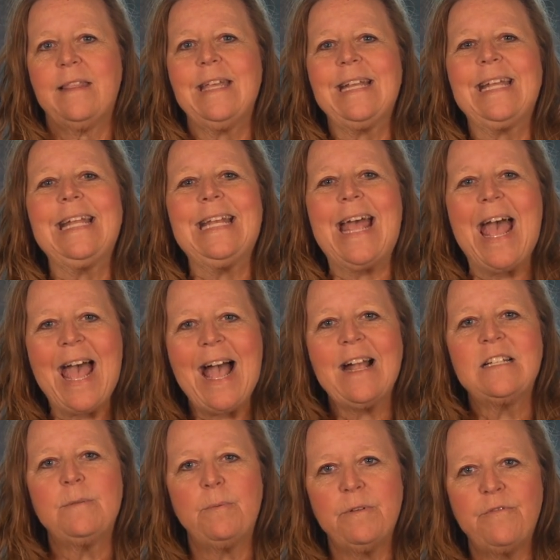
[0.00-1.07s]
they can
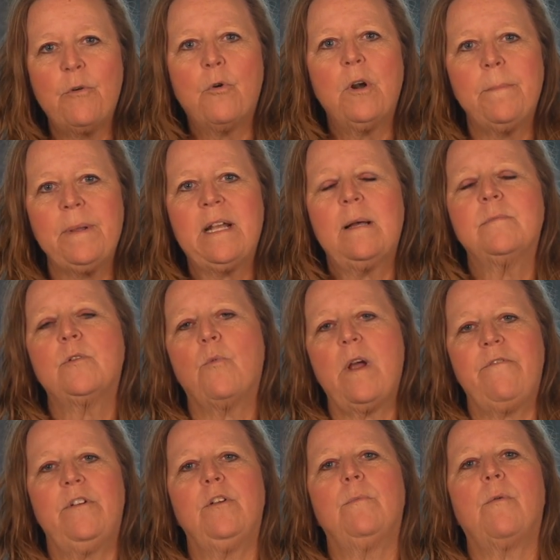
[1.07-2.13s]
act before it becomes a
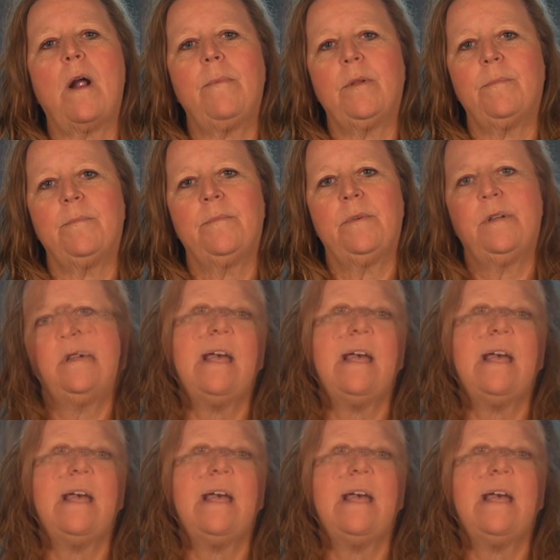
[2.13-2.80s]
revenue problem.